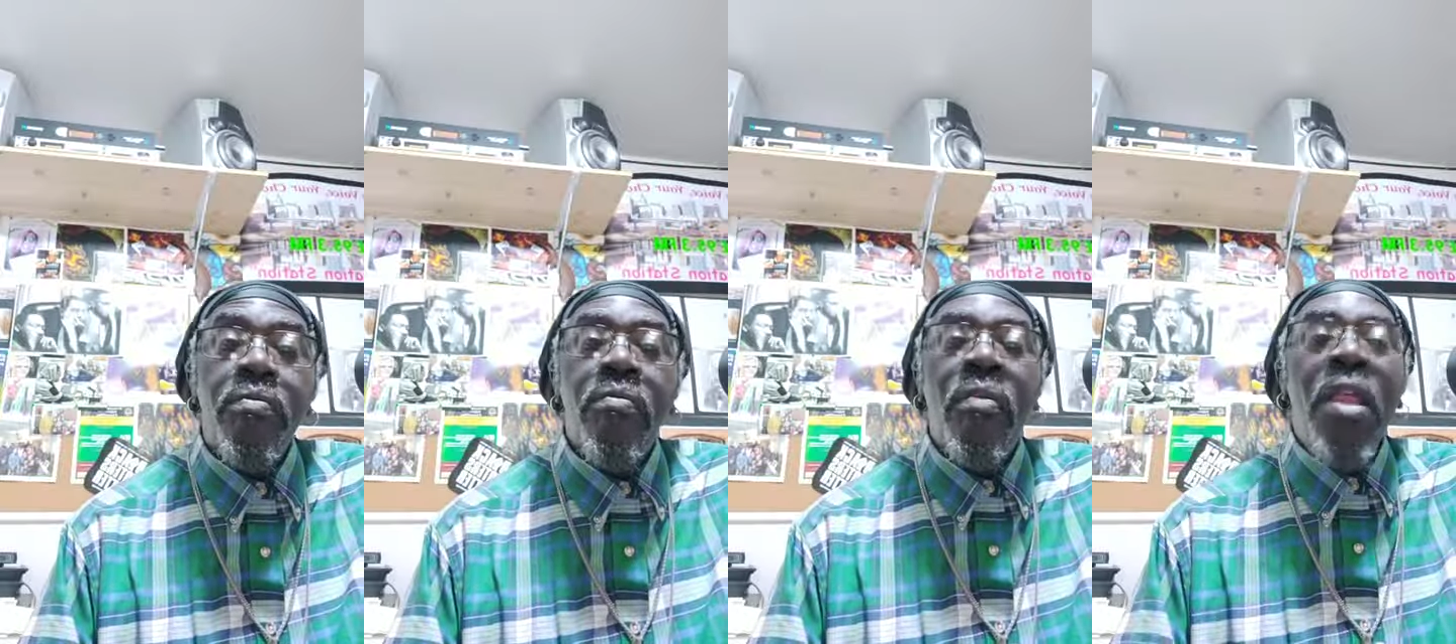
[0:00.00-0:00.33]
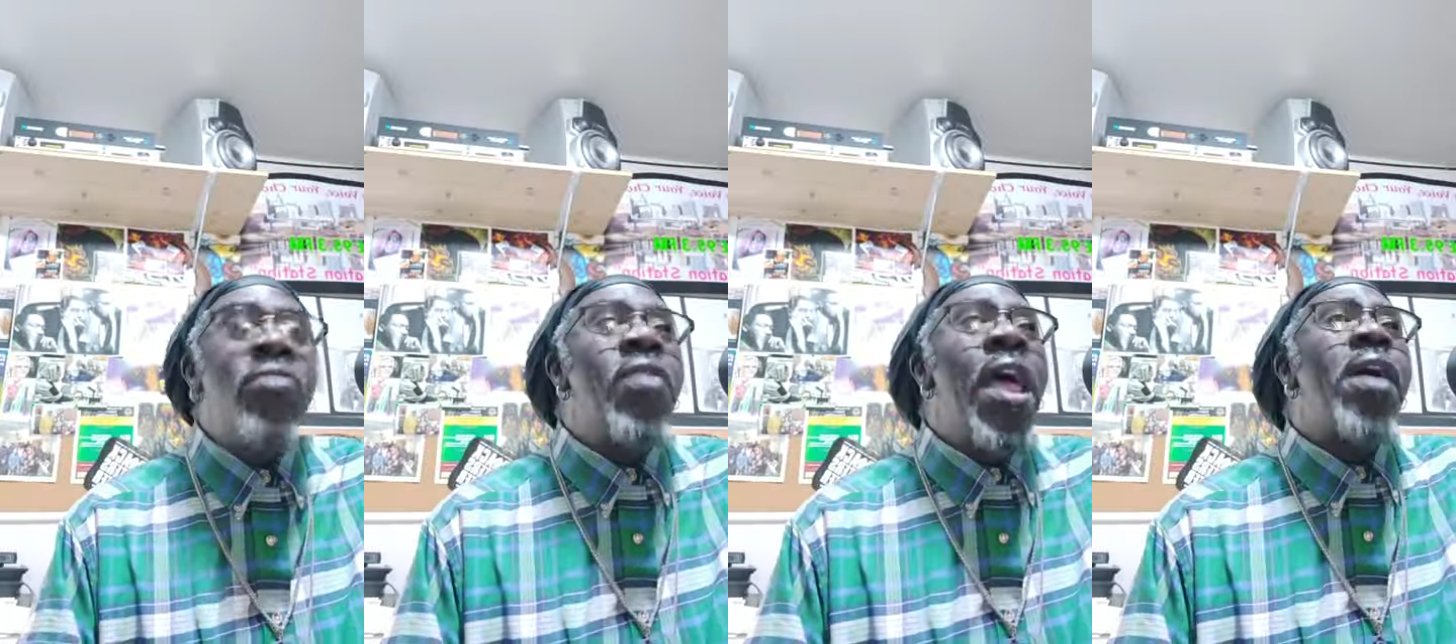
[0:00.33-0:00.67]

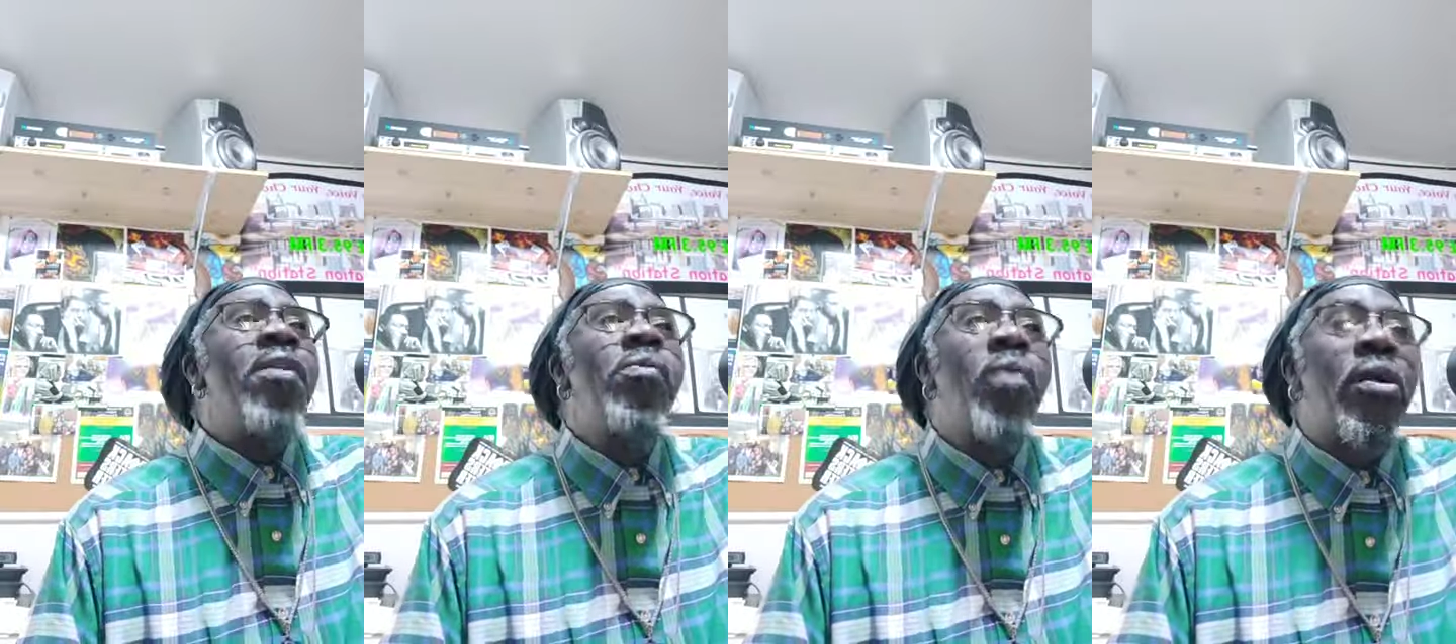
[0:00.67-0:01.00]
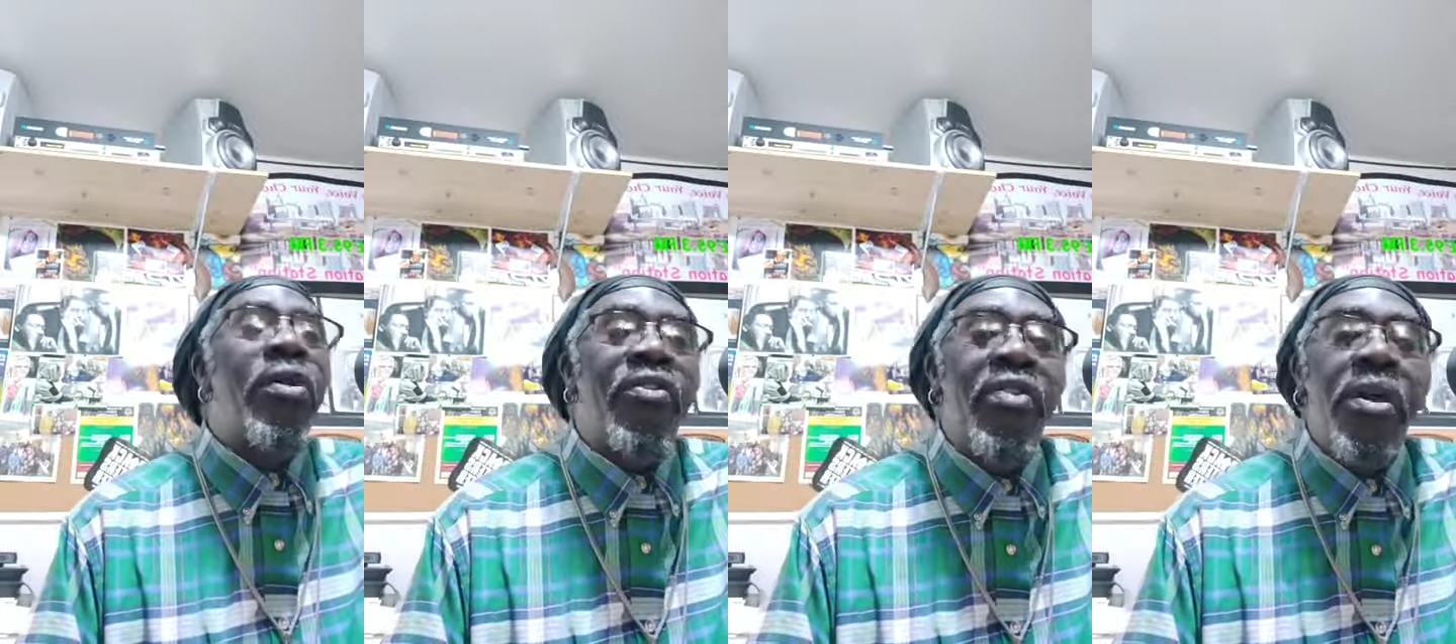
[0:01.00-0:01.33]
And now you want to
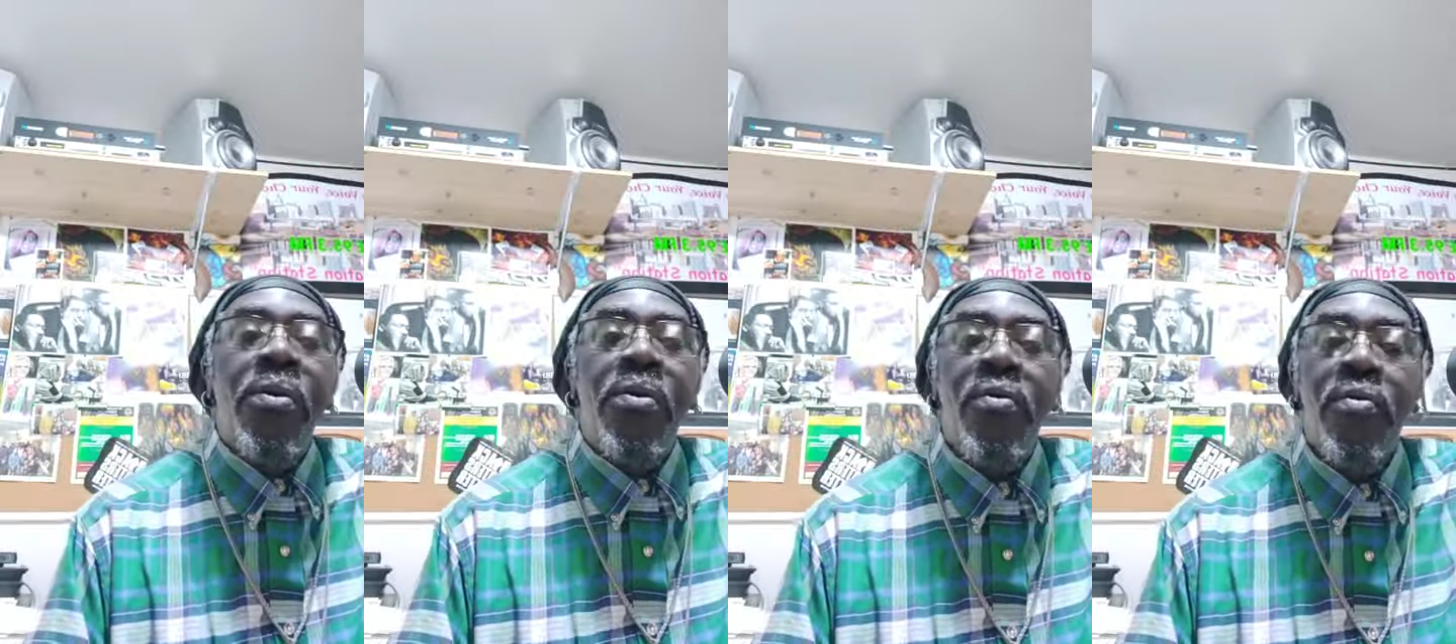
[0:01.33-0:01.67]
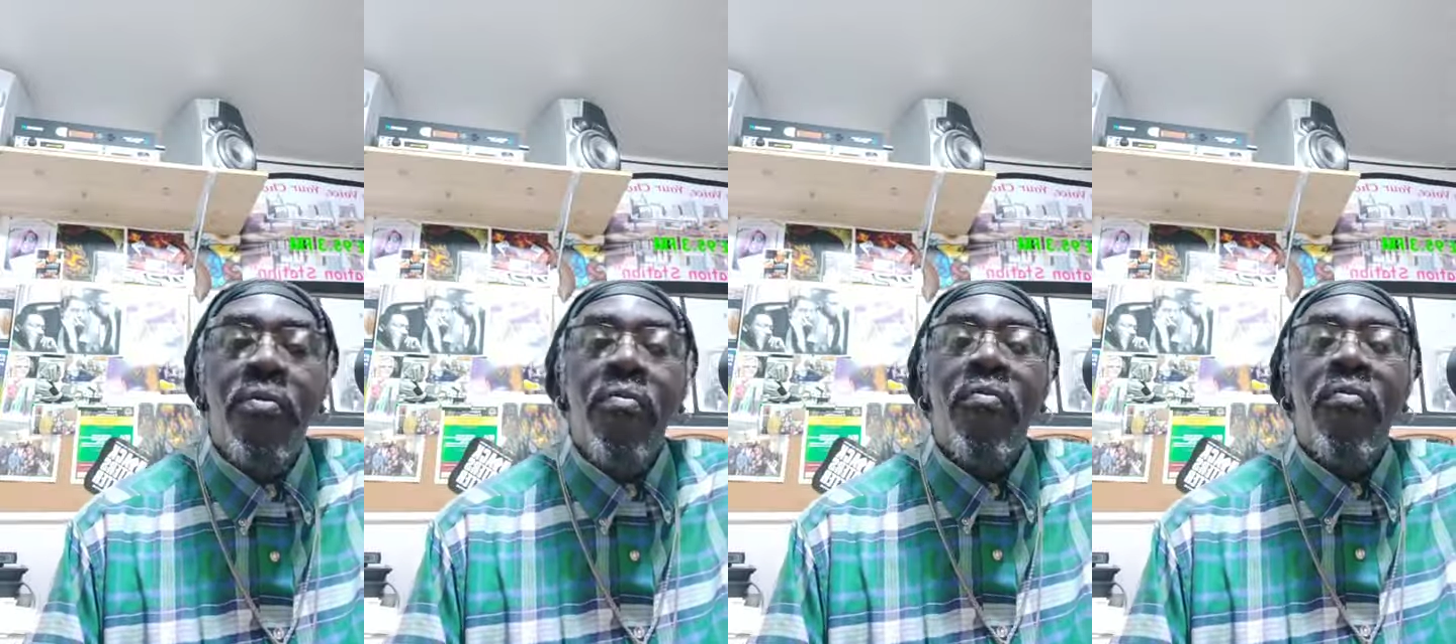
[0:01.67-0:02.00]
sue.
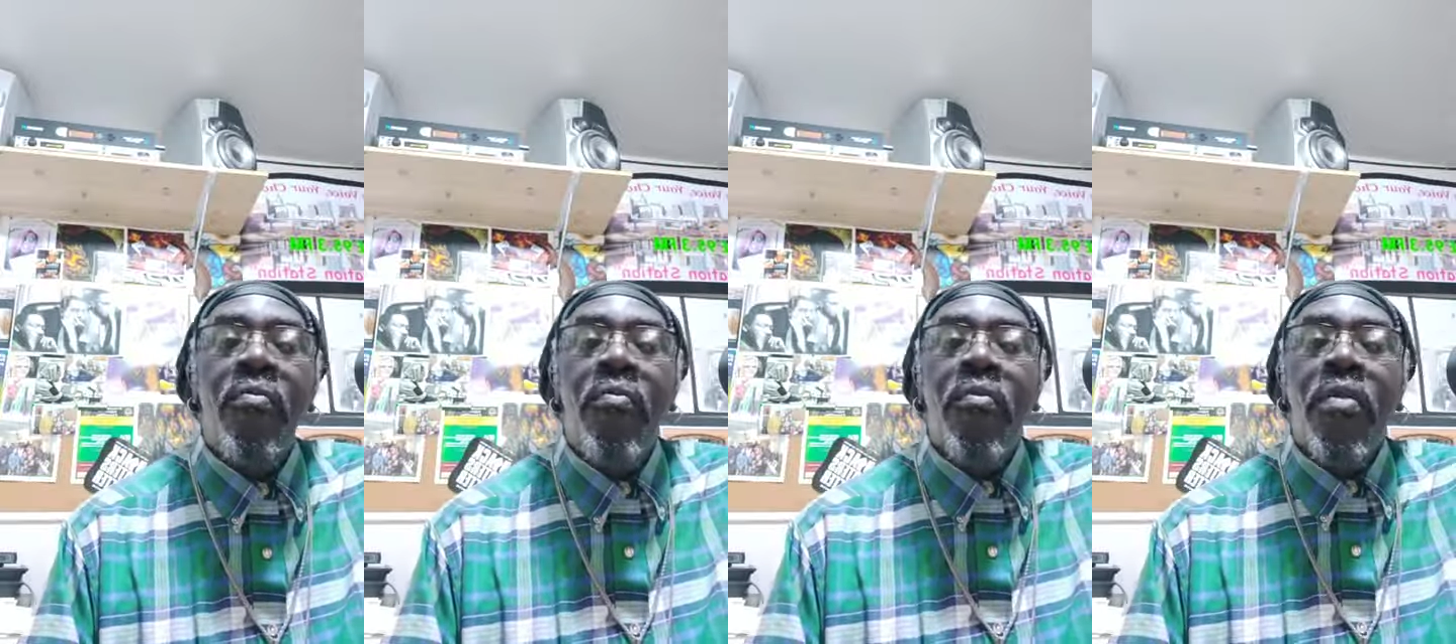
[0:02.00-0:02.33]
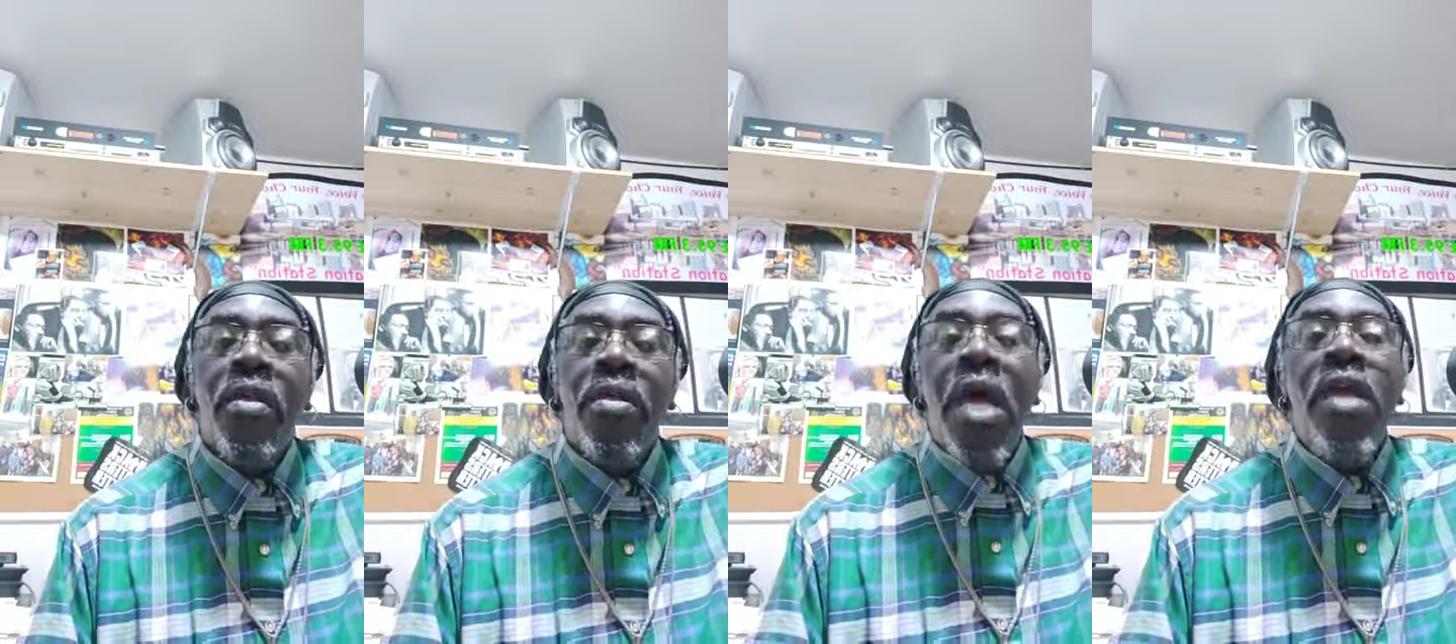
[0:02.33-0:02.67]

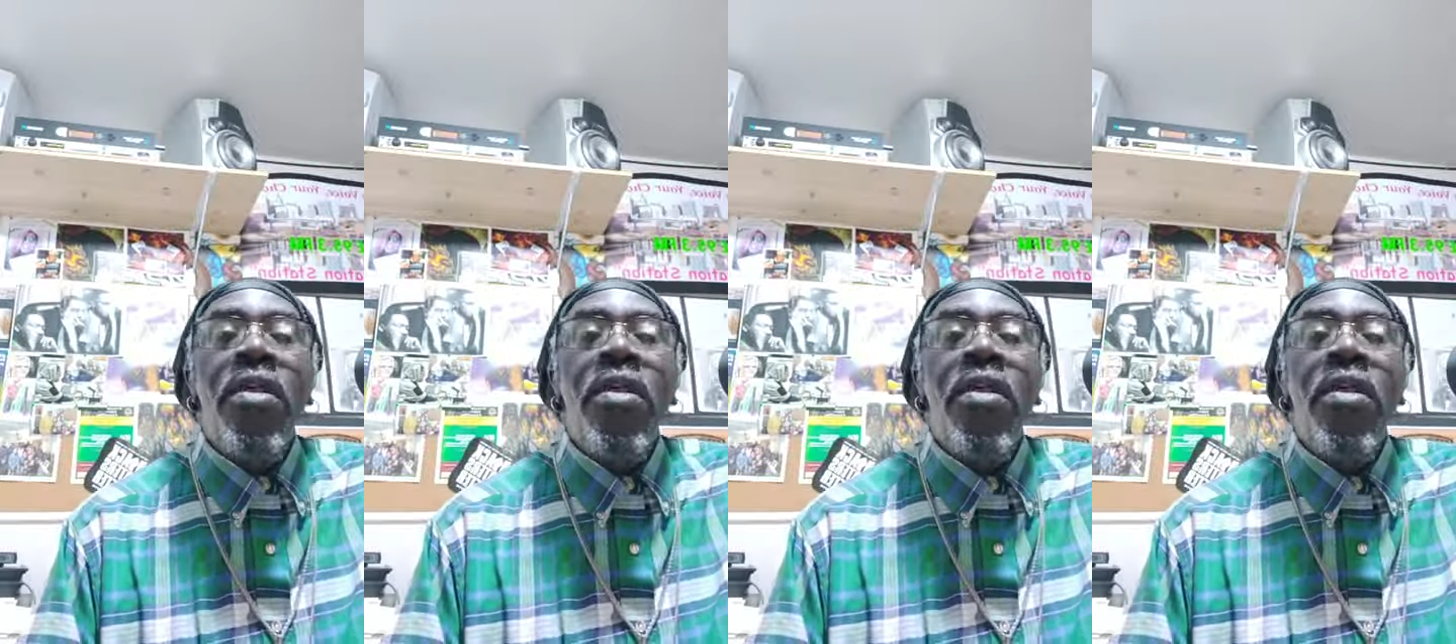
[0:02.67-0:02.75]
Now you're